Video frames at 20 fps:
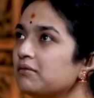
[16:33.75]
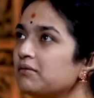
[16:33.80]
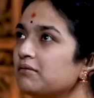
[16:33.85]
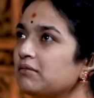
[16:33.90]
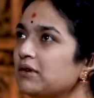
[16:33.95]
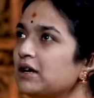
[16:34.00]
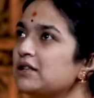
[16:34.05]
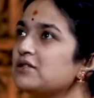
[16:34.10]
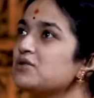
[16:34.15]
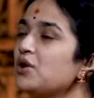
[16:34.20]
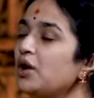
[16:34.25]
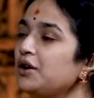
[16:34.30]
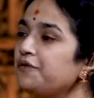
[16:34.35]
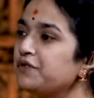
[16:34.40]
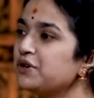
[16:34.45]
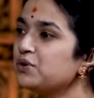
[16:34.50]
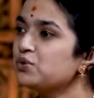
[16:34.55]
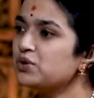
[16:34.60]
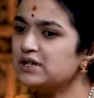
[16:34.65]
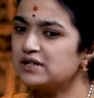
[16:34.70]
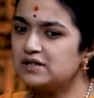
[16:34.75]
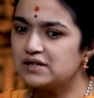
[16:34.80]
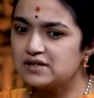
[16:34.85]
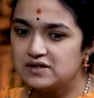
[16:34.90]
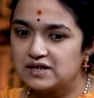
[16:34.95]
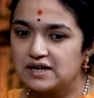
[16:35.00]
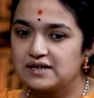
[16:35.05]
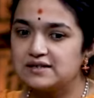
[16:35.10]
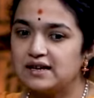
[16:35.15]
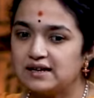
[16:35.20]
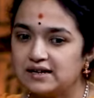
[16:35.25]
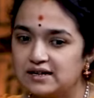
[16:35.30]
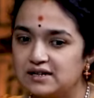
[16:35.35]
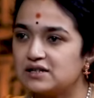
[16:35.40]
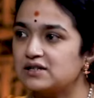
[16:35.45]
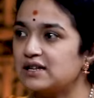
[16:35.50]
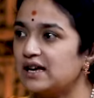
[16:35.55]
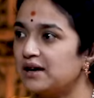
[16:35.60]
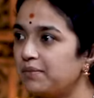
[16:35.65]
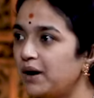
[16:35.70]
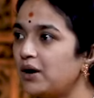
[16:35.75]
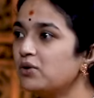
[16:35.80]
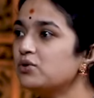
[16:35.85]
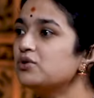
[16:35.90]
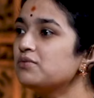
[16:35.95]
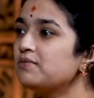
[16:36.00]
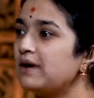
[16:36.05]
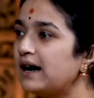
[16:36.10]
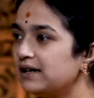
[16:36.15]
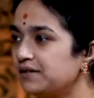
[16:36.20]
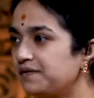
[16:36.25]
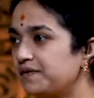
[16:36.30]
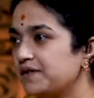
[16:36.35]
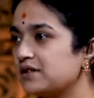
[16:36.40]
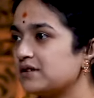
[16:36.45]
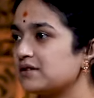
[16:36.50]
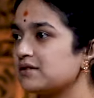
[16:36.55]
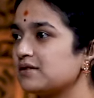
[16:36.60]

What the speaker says: It's not future, it is just that it is about to manifest.